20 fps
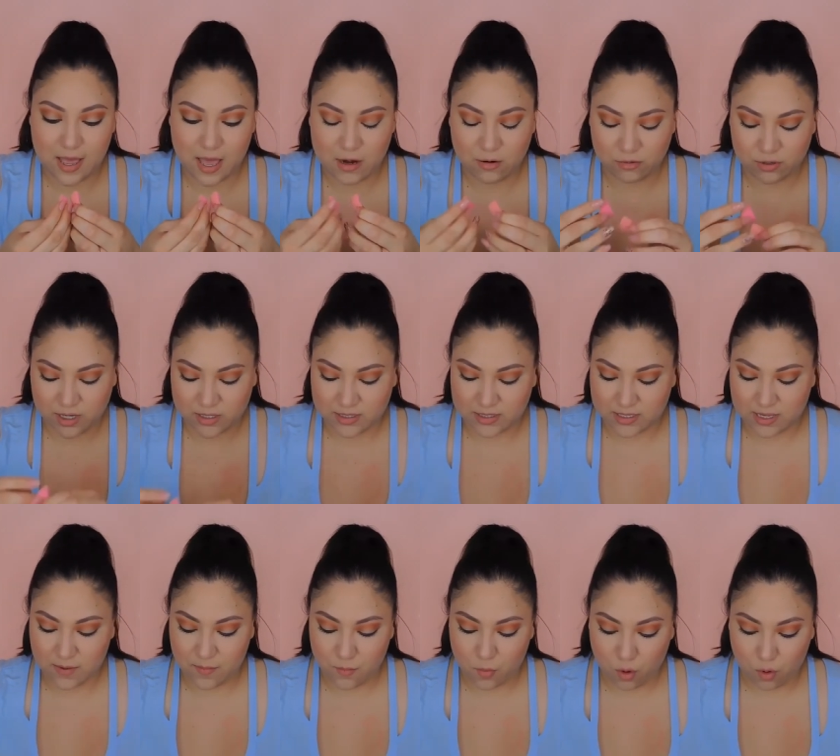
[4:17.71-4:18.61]
I do not
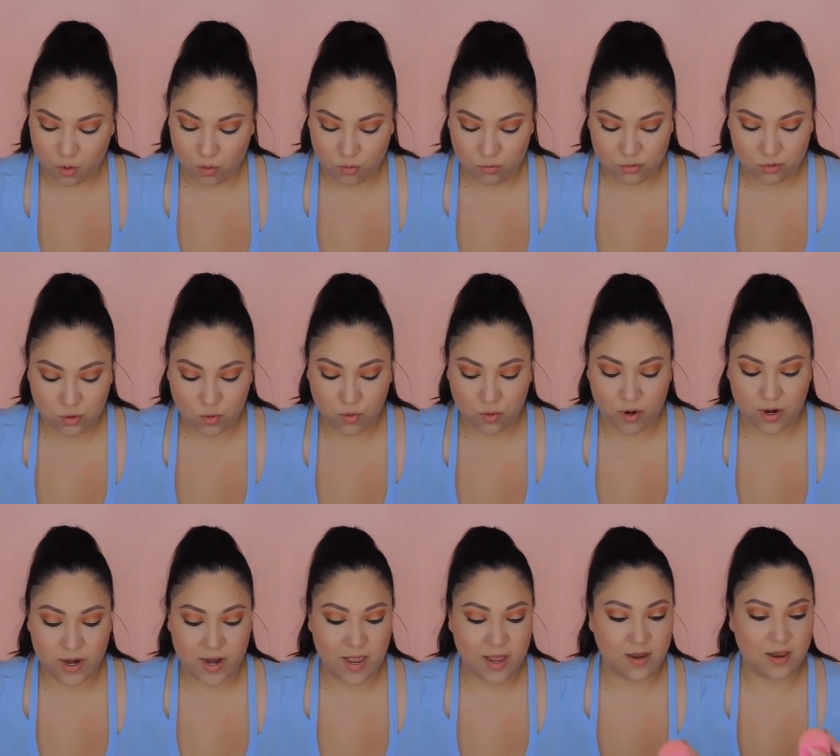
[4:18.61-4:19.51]
see mold
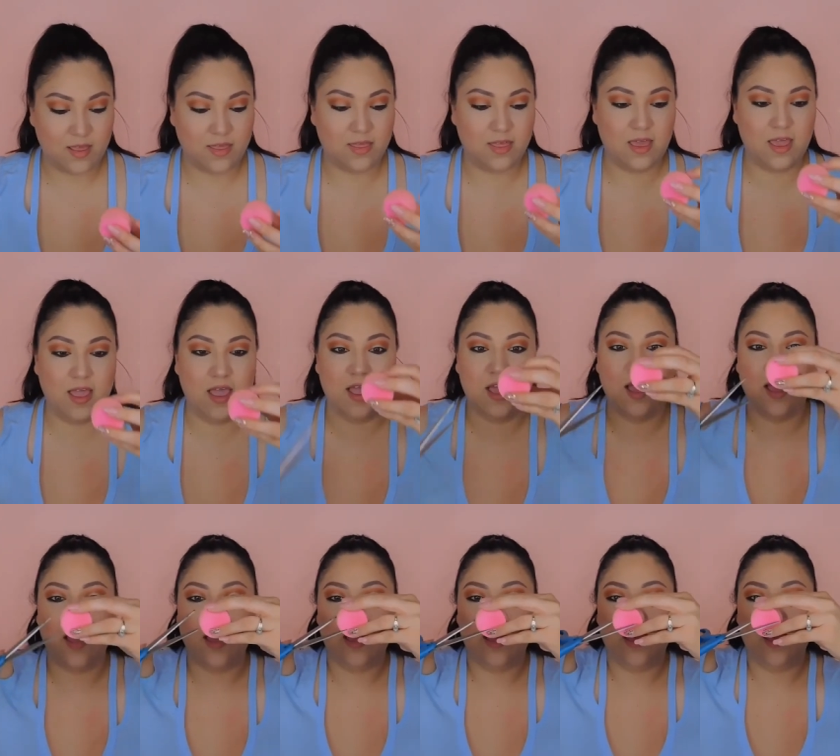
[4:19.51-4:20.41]
or anything.
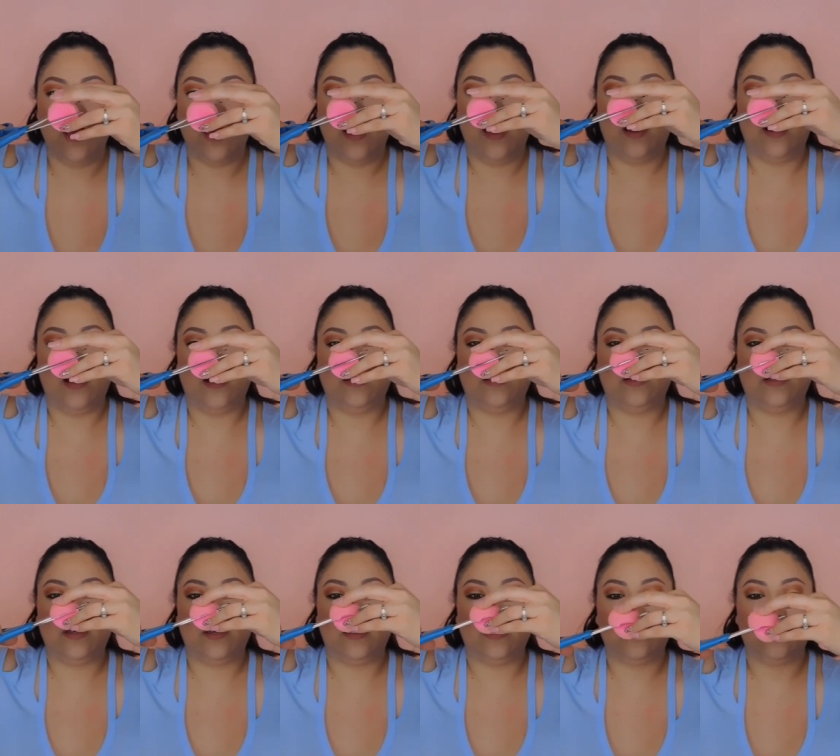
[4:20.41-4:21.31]
Let's
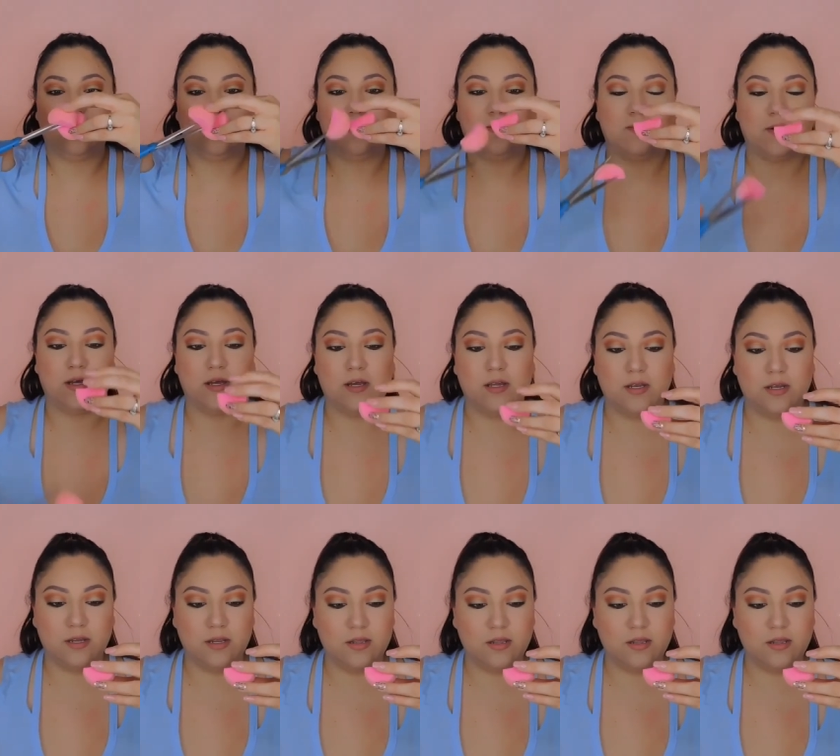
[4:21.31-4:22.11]
see this one.